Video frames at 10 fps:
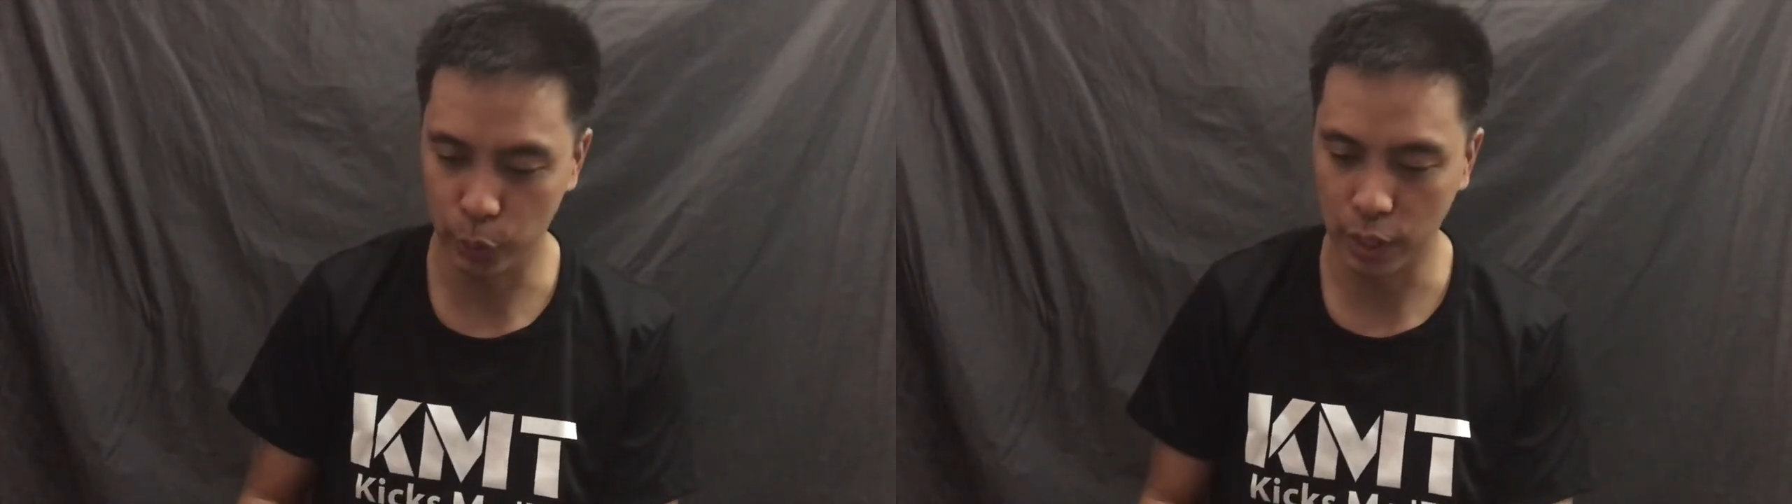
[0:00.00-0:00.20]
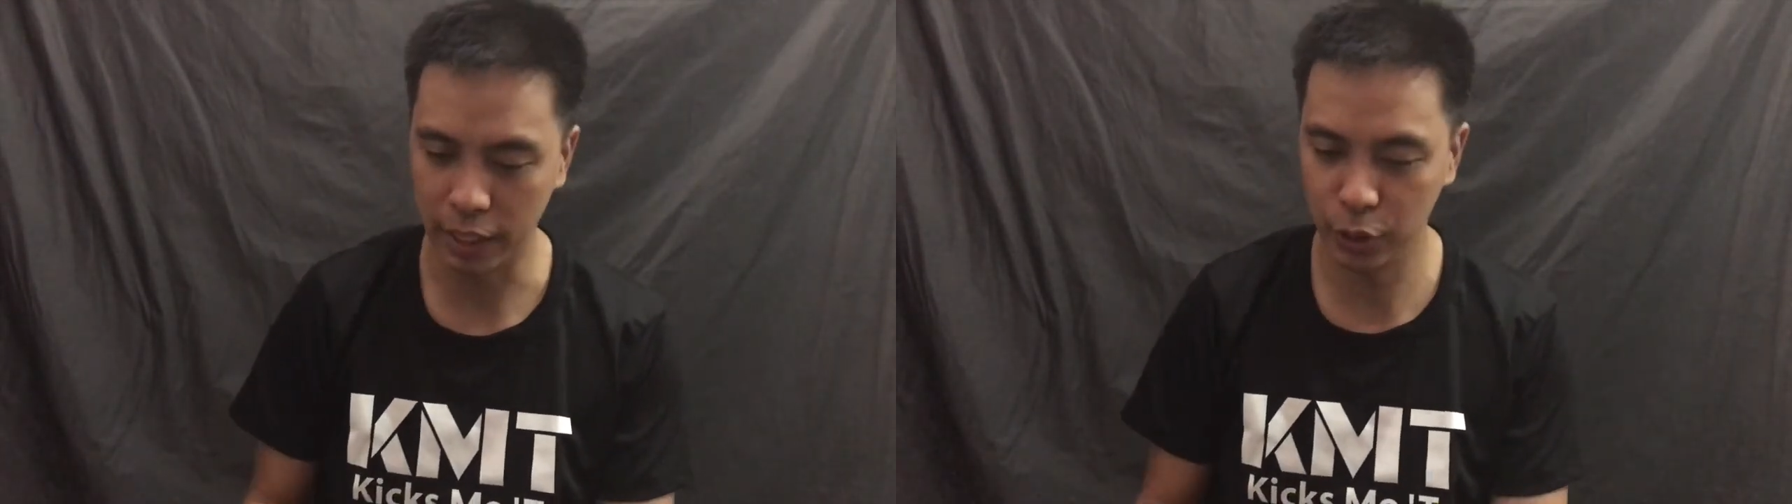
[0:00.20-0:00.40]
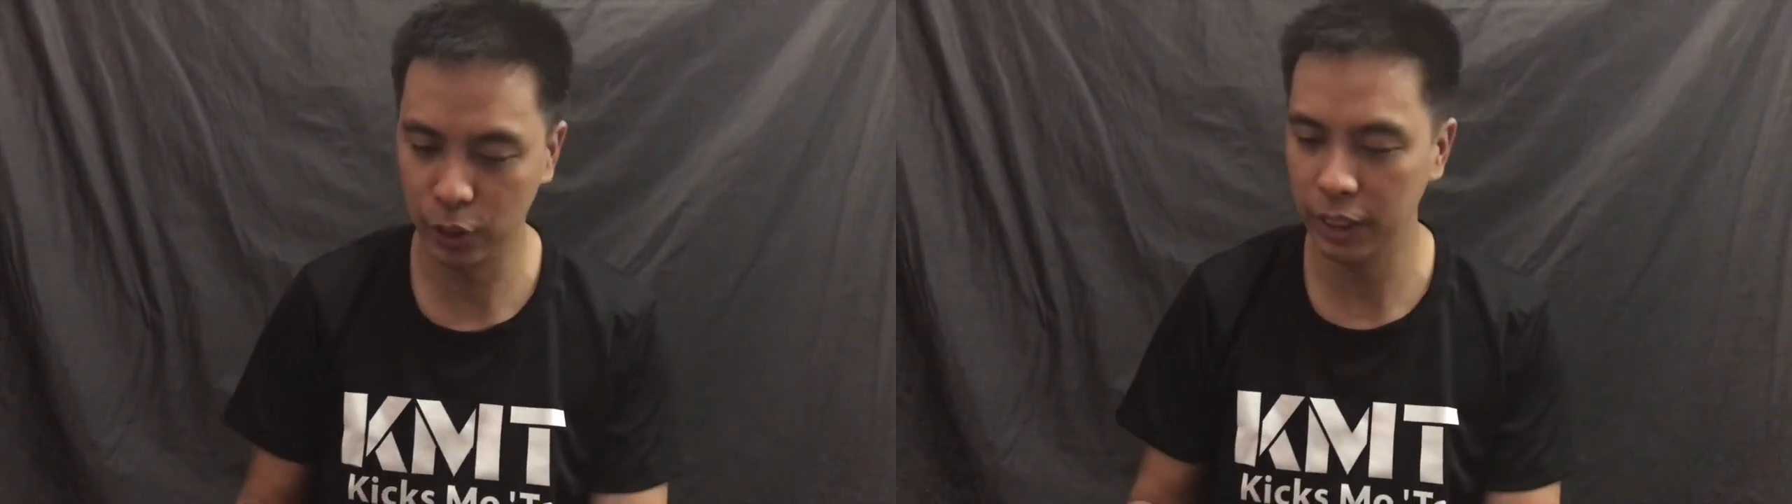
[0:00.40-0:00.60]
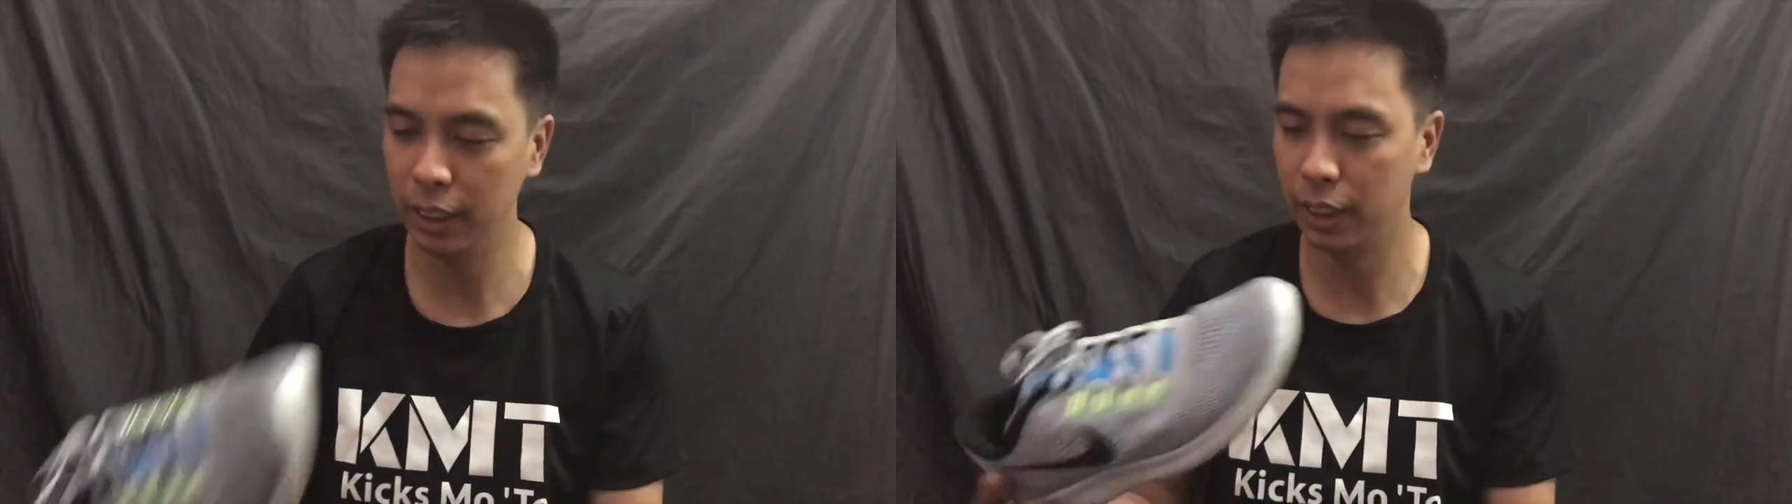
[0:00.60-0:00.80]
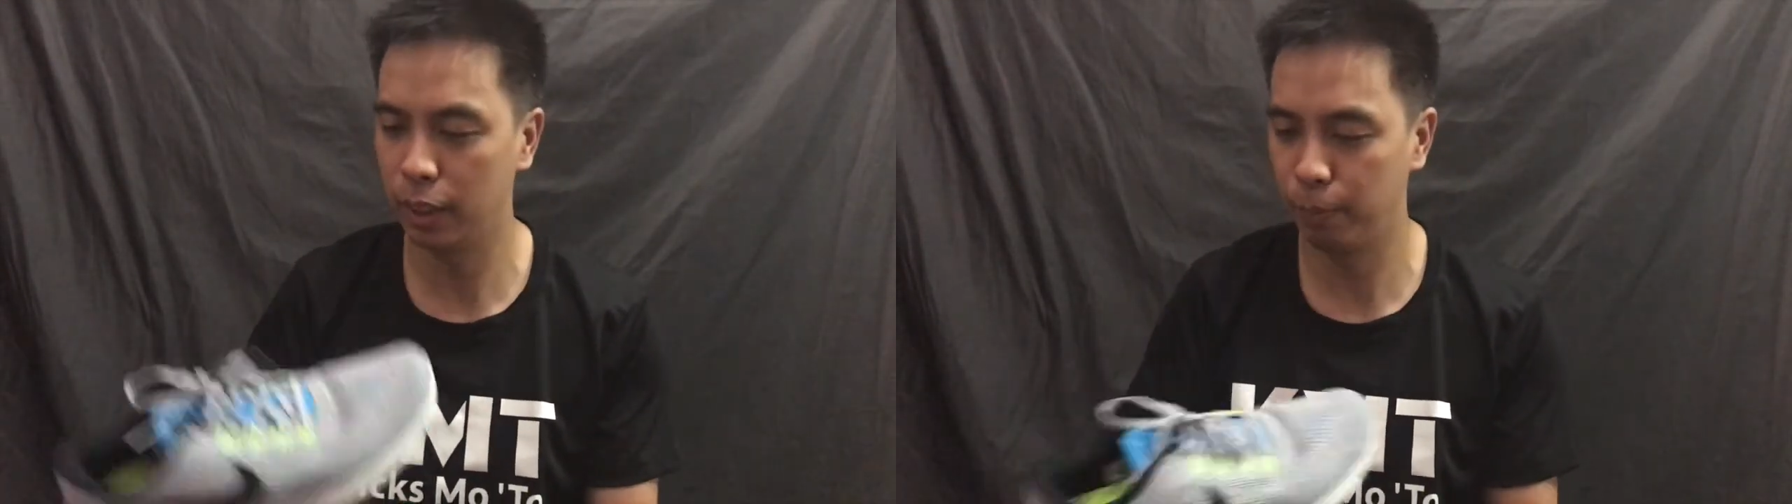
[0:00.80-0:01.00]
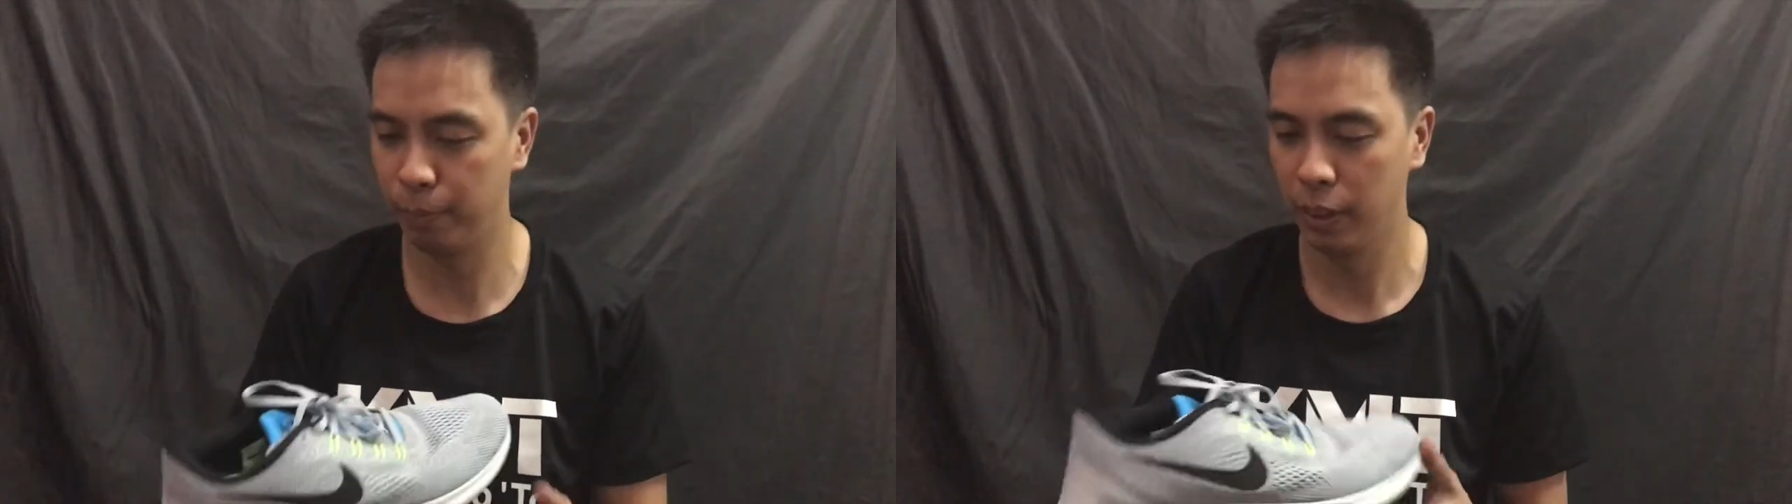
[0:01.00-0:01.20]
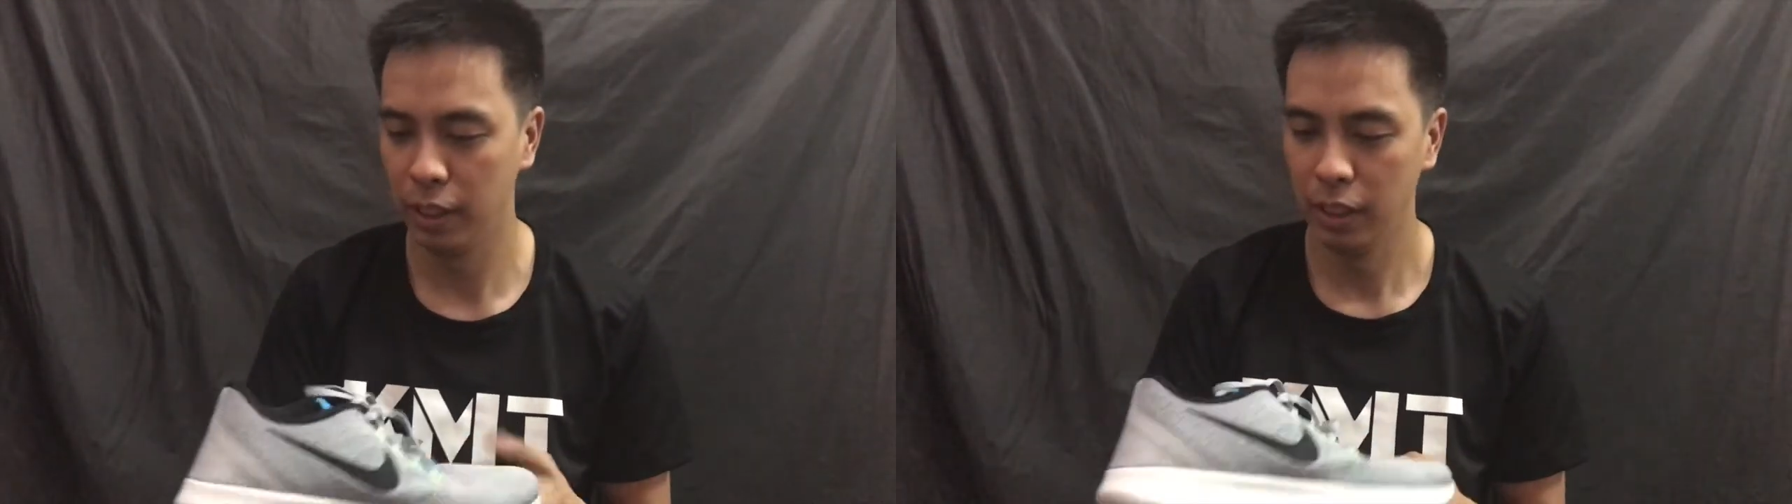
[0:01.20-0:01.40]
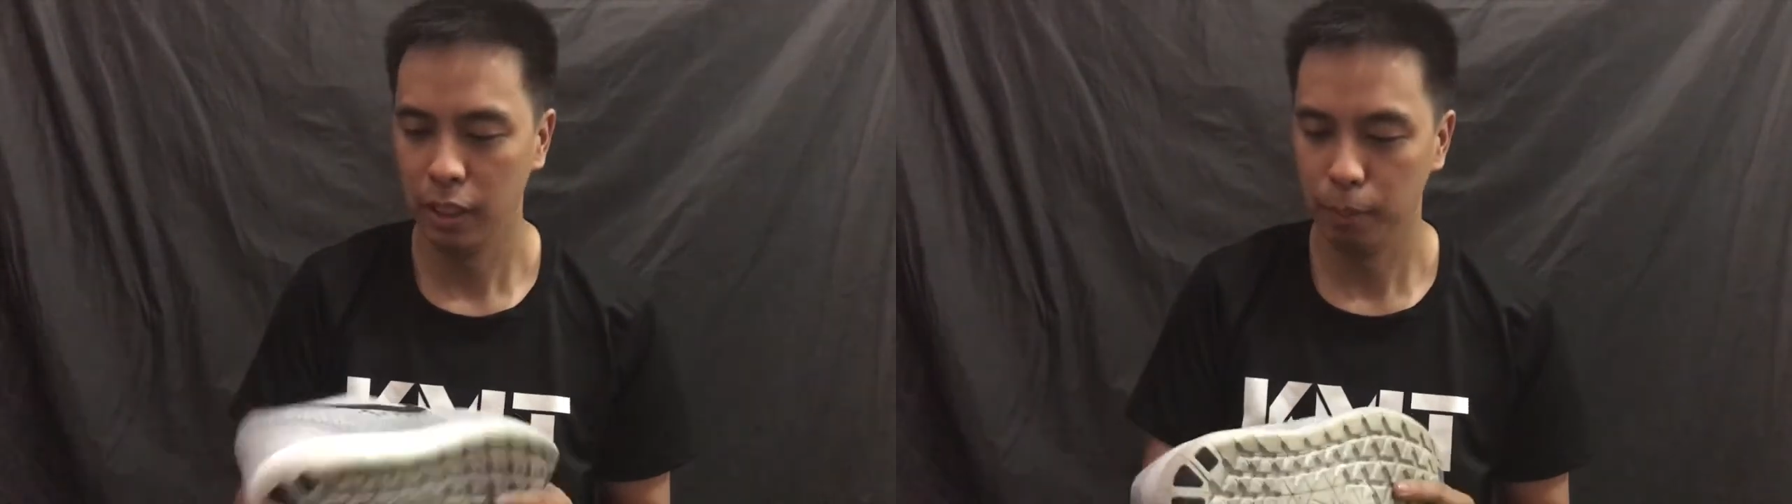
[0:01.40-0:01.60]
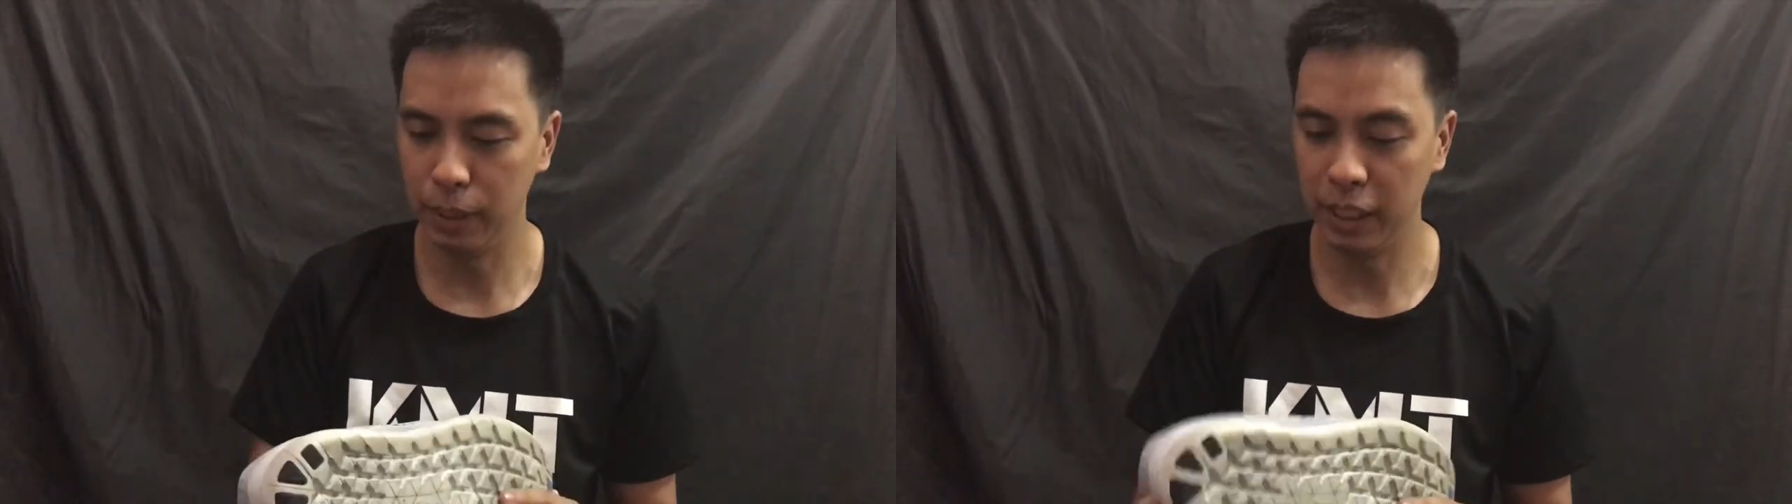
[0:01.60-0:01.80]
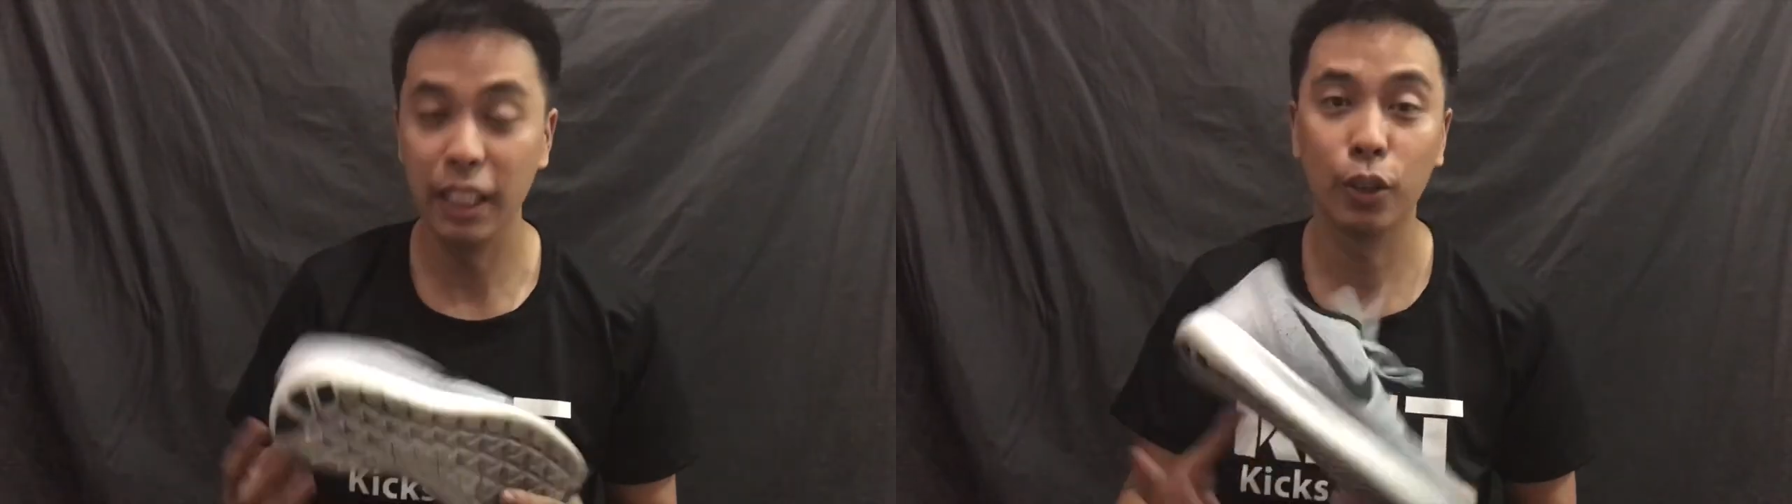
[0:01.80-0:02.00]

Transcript: Actually, binili